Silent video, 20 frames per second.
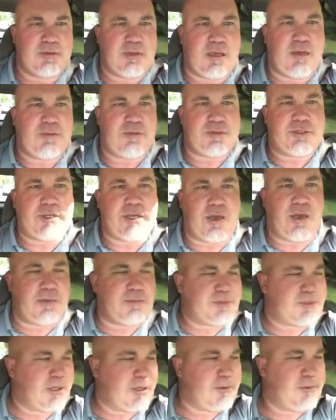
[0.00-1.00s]
love their
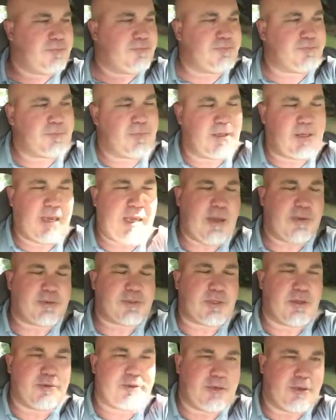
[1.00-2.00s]
job. So, and
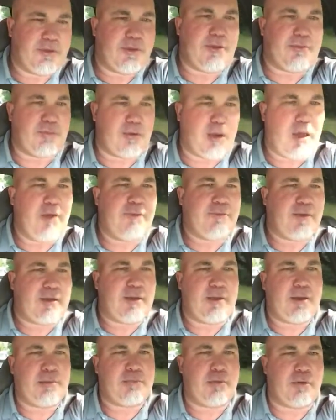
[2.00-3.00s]
also too, hopefully
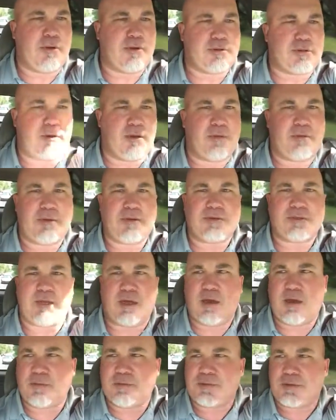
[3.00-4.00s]
the employees will love their
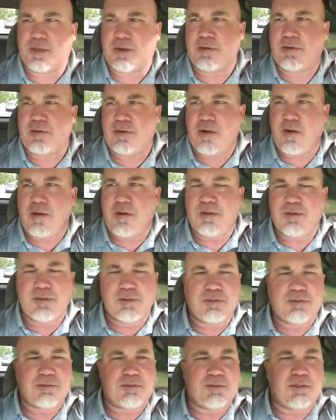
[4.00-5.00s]
job. So,
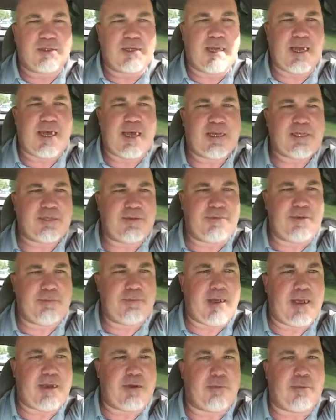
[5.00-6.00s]
guys, if you're
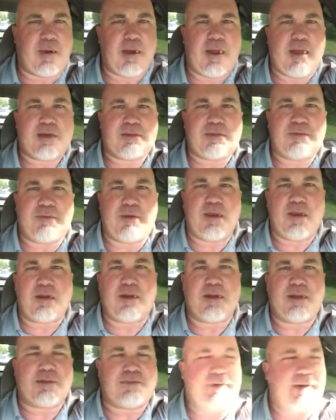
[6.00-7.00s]
back at the warehouse and you're
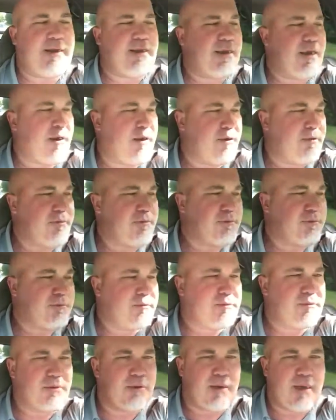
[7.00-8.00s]
looking at this video,
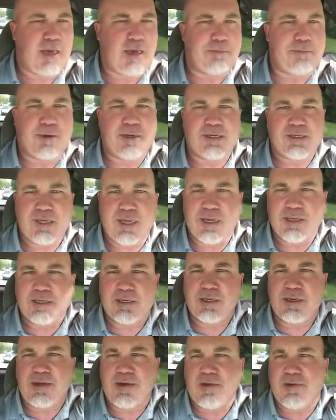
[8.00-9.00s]
I appreciate
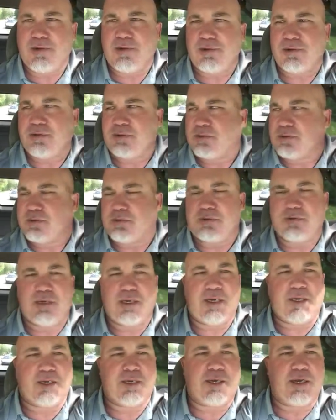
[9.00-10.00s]
you.
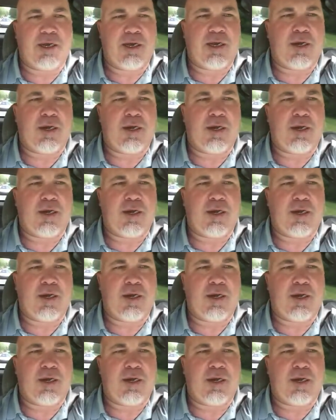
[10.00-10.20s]
And